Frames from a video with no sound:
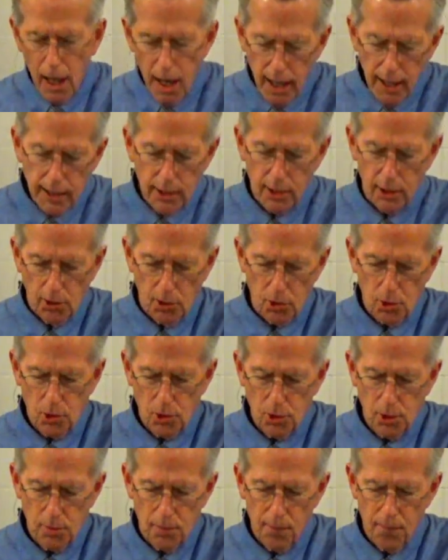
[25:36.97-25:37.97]

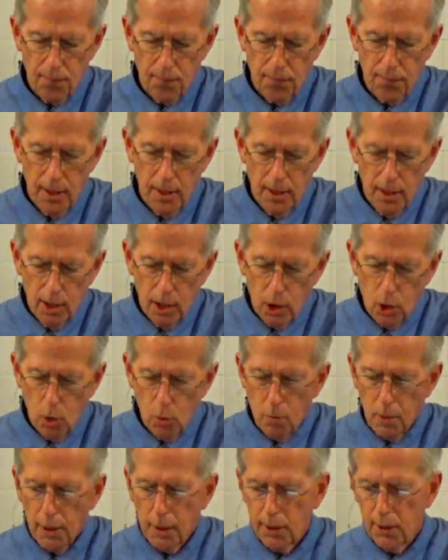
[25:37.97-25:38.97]
kindness,
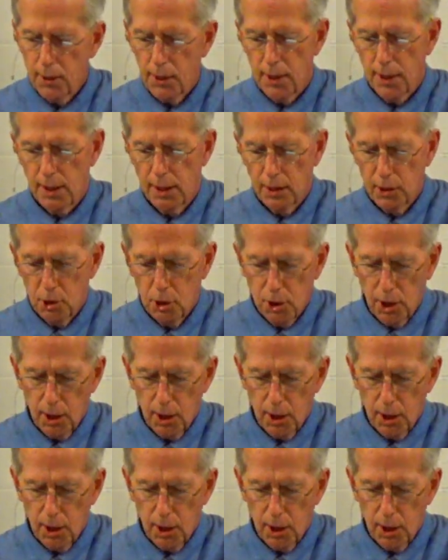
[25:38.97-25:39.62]
humility,